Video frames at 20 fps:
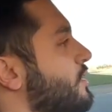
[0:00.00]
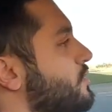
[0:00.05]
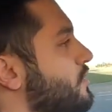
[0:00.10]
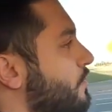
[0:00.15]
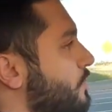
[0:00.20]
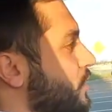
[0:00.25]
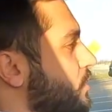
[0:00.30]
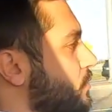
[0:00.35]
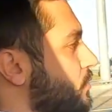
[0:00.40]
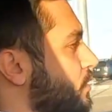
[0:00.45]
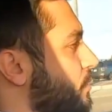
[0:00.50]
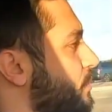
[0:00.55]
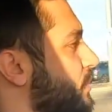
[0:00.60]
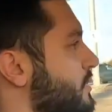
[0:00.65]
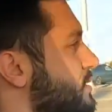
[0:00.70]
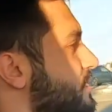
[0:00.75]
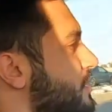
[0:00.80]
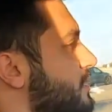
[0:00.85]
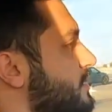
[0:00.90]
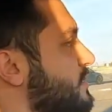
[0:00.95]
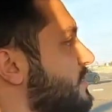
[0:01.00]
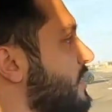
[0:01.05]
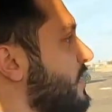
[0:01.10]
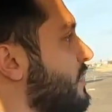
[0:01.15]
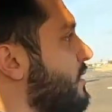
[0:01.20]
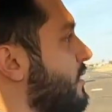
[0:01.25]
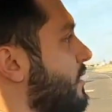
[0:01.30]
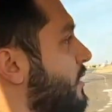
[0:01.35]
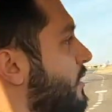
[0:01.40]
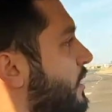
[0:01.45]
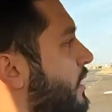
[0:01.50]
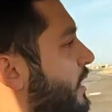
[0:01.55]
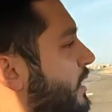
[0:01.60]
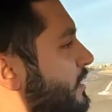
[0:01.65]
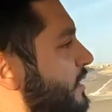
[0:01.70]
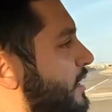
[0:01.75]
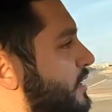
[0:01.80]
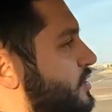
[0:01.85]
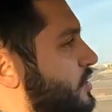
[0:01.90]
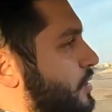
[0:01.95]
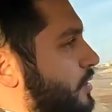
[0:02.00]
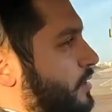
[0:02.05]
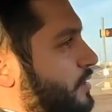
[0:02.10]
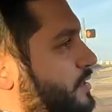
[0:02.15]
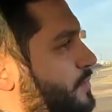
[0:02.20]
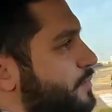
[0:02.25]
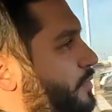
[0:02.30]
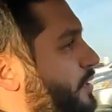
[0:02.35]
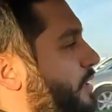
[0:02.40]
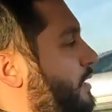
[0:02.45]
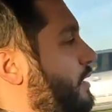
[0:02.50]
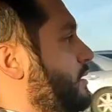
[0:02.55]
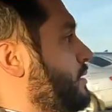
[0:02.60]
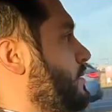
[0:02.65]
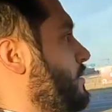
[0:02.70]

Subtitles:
so I'm going to do the Bilstein set and the H&R springs,